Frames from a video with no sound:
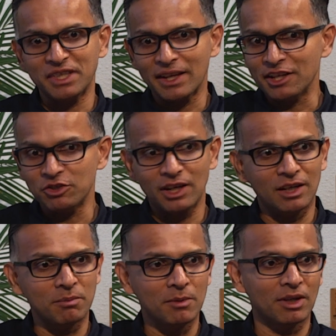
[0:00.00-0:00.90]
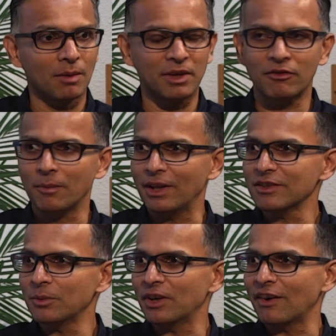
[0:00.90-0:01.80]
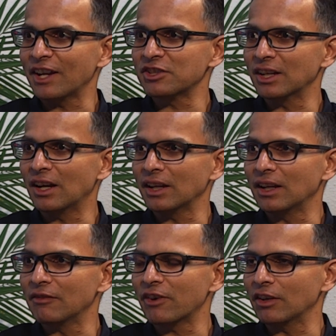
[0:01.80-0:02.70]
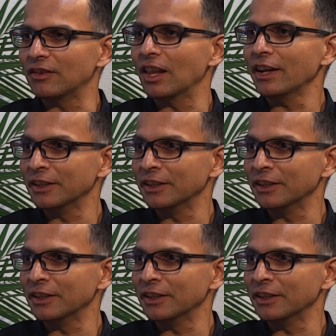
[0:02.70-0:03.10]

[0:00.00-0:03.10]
educated people coming from elsewhere are actually cutting in the front of the line.